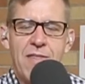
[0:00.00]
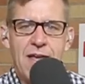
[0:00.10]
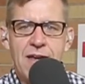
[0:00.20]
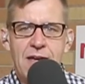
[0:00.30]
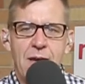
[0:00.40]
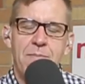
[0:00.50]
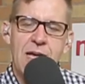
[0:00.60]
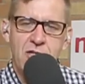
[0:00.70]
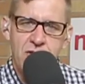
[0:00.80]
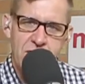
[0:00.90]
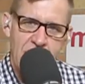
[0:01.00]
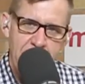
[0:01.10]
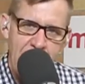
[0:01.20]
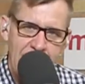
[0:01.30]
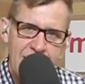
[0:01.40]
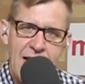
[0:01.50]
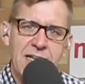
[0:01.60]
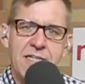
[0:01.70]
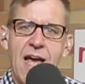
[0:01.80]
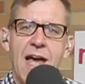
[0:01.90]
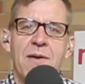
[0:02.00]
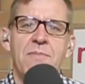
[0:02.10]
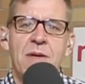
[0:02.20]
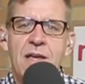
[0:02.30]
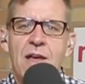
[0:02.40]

then make sure you come back next time